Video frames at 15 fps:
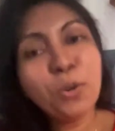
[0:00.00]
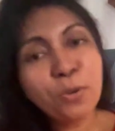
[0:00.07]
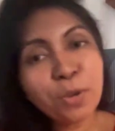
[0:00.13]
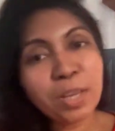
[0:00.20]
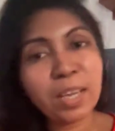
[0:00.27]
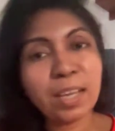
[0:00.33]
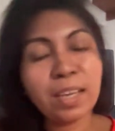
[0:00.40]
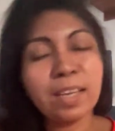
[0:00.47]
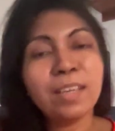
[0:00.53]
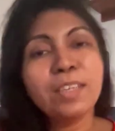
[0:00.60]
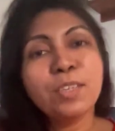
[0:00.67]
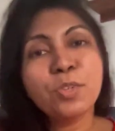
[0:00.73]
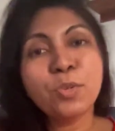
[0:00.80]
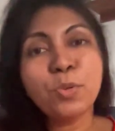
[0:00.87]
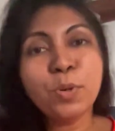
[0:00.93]
Okay,
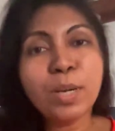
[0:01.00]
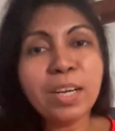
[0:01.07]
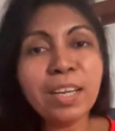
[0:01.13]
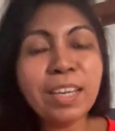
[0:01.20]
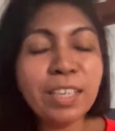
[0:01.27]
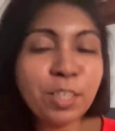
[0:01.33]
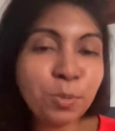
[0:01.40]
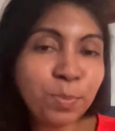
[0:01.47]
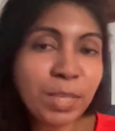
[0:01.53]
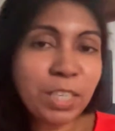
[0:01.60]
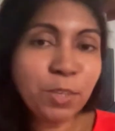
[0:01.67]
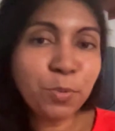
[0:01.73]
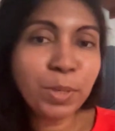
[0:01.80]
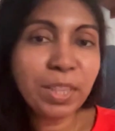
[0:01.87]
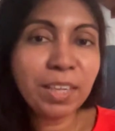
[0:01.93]
so let's
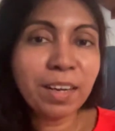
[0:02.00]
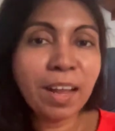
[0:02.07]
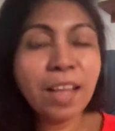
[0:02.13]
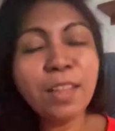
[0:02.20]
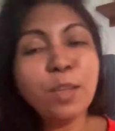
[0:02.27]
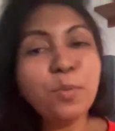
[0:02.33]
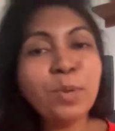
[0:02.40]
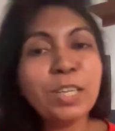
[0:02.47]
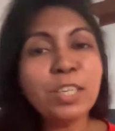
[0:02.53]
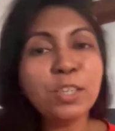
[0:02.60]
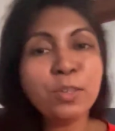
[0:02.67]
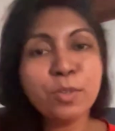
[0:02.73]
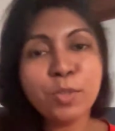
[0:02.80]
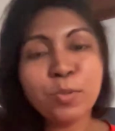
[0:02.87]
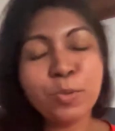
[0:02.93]
meet with another
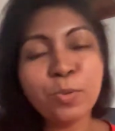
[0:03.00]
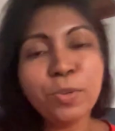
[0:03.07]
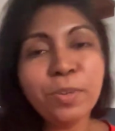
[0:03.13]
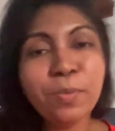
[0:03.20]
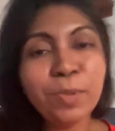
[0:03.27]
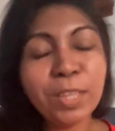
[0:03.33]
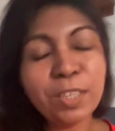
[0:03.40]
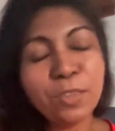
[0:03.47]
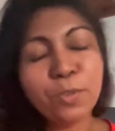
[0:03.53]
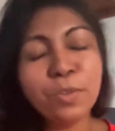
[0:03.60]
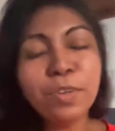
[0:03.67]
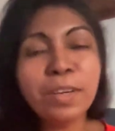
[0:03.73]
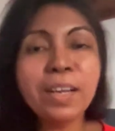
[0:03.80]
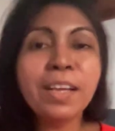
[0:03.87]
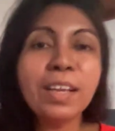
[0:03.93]
video soon.
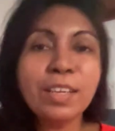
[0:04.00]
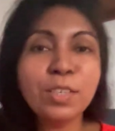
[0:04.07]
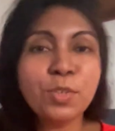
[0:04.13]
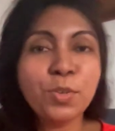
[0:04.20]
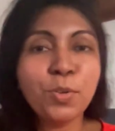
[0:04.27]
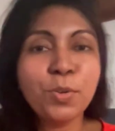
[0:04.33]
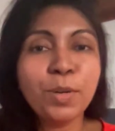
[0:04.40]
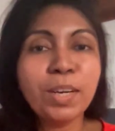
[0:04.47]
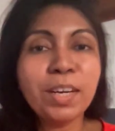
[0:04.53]
So